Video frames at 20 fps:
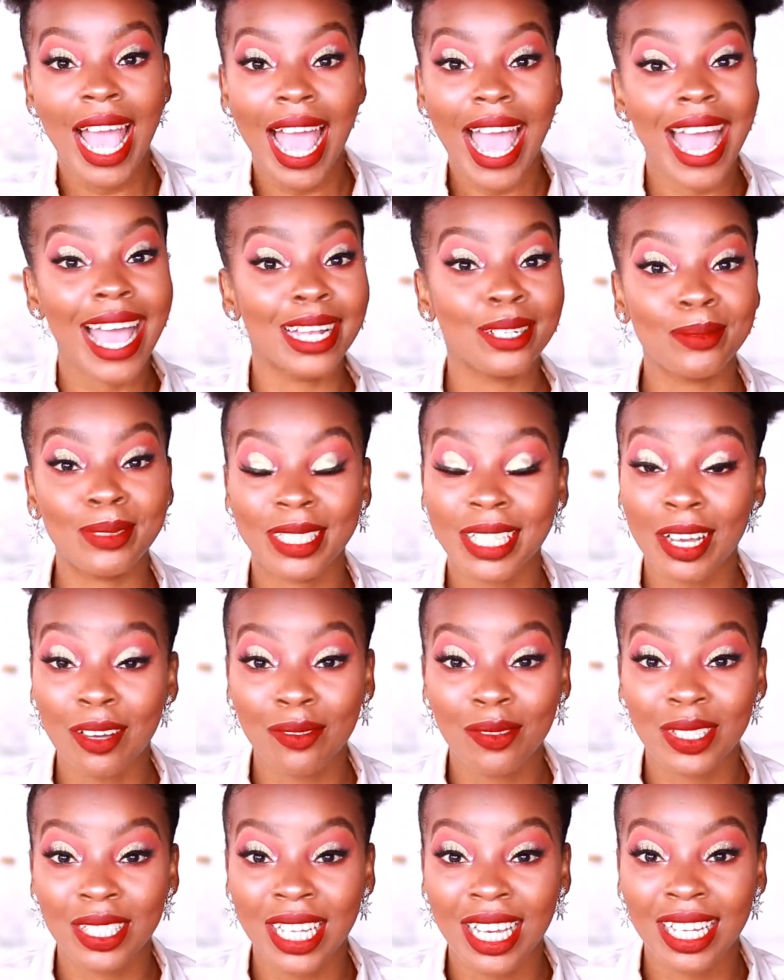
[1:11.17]
And without
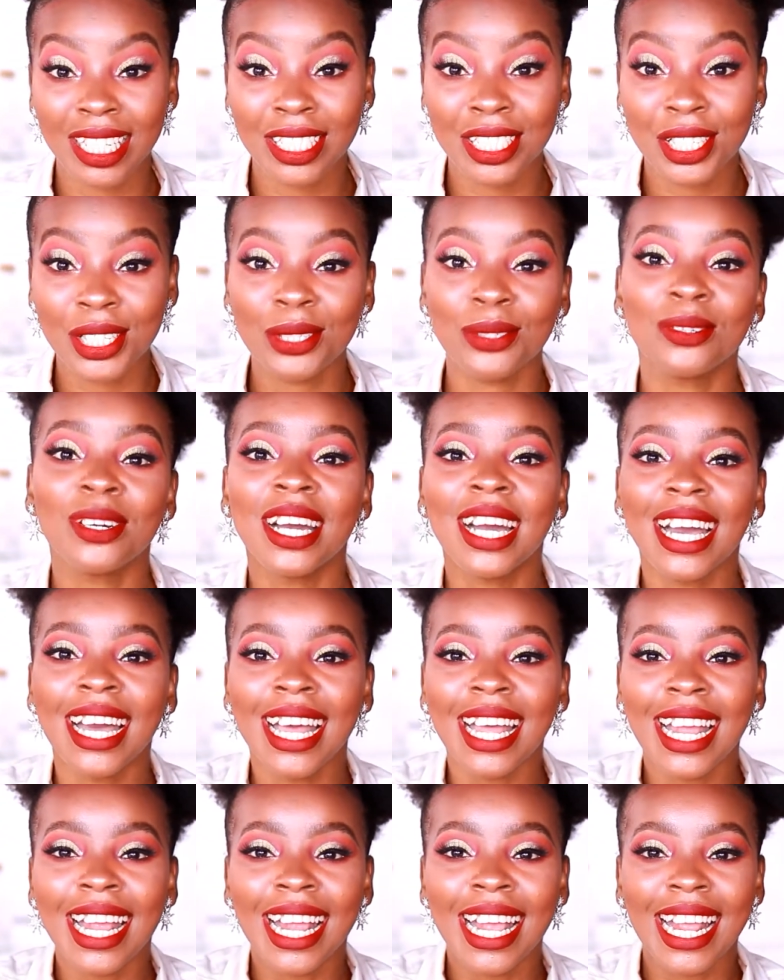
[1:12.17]
further ado,
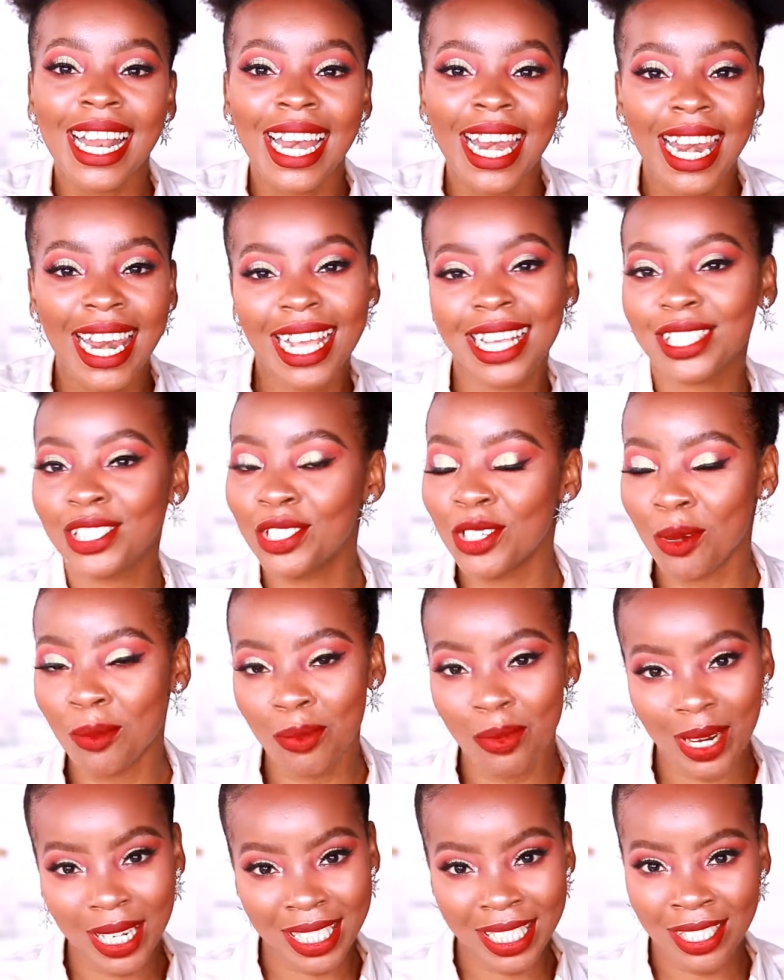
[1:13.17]
let's jump
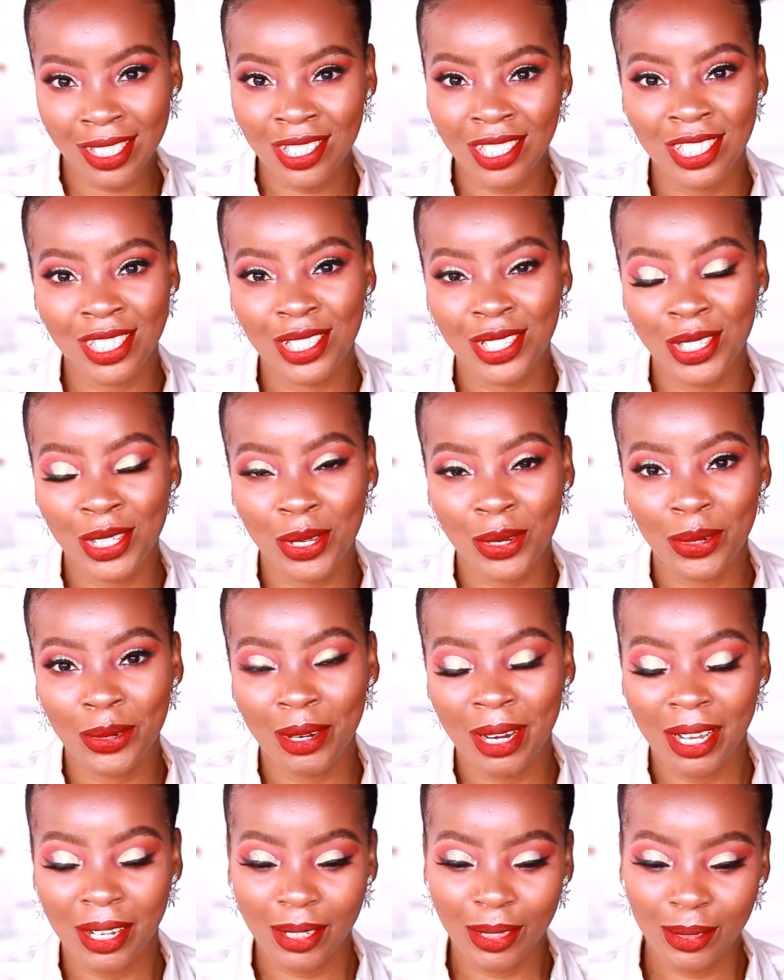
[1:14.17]
right into the
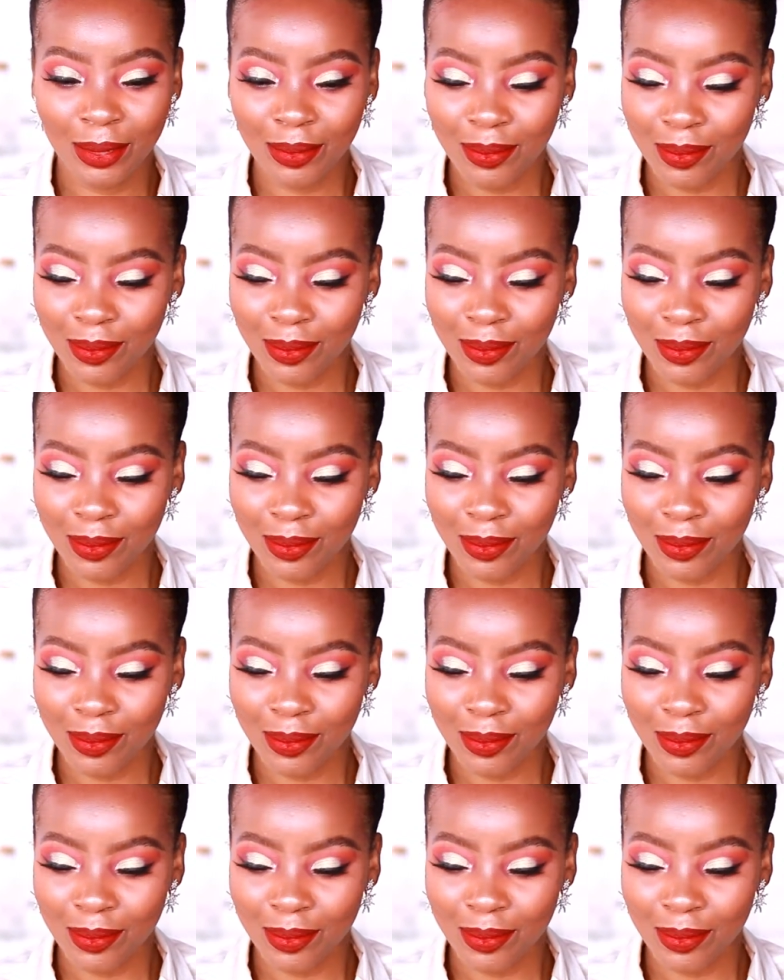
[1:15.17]
tutorial.